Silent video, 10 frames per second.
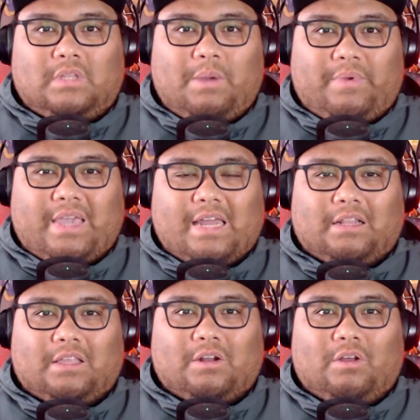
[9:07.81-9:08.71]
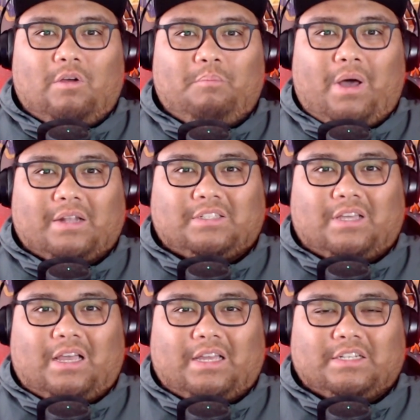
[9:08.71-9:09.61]
Then we get a little
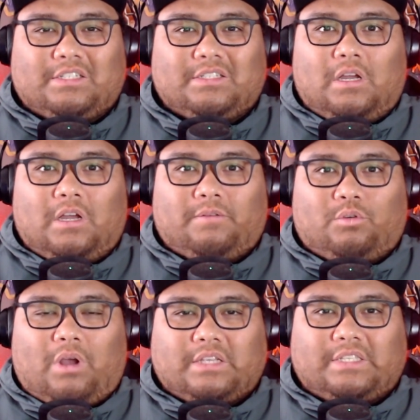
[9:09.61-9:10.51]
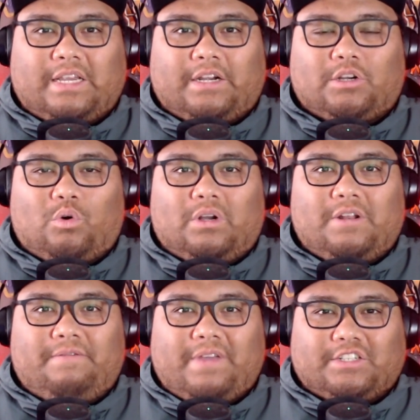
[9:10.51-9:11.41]
montage of Crosshair going on an
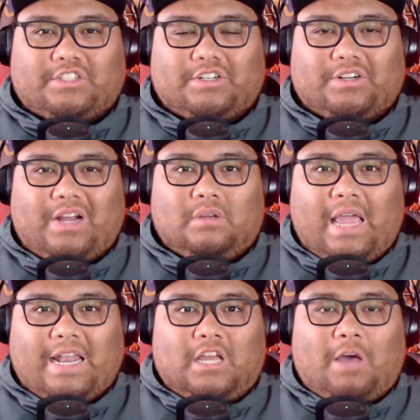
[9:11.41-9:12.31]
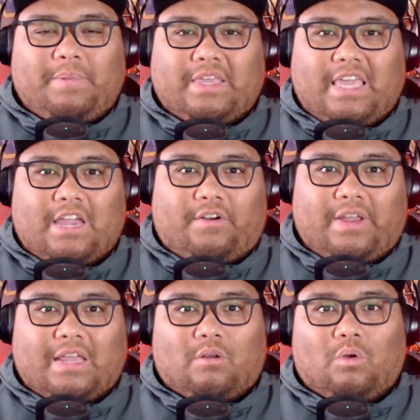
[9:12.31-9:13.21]
adventure and helping
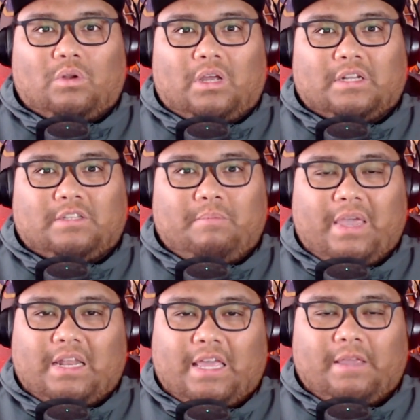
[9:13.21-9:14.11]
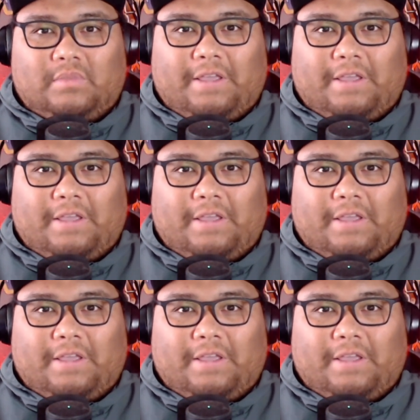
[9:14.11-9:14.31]
carry and hold on to Mayday.